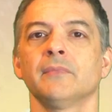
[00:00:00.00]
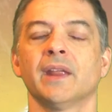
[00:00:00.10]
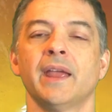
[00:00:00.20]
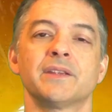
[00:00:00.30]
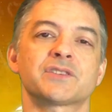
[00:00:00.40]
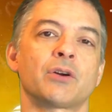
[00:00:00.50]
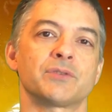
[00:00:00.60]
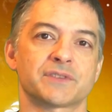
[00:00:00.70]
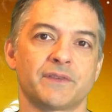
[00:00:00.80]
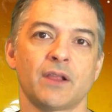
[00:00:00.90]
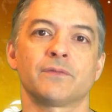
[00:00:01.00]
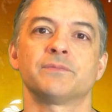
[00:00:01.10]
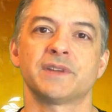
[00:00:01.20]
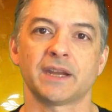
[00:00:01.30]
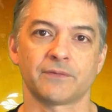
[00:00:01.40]
Hey, it's Carlos Cavallo
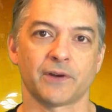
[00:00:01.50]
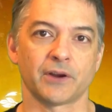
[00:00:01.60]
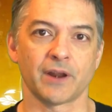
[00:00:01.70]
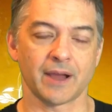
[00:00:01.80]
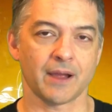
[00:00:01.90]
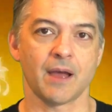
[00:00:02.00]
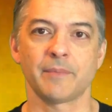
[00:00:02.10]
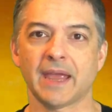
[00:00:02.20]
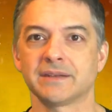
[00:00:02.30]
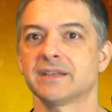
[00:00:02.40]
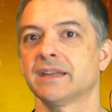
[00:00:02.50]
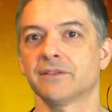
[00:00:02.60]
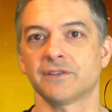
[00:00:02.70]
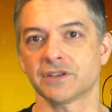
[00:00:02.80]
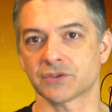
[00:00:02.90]
from datingfire.com and
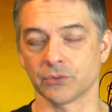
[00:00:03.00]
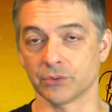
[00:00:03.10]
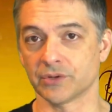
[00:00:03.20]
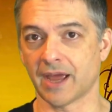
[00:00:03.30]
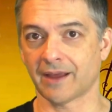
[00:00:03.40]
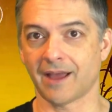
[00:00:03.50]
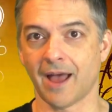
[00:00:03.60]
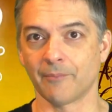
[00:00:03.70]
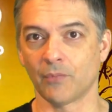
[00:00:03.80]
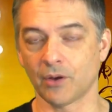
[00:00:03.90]
datingadviceguru.com.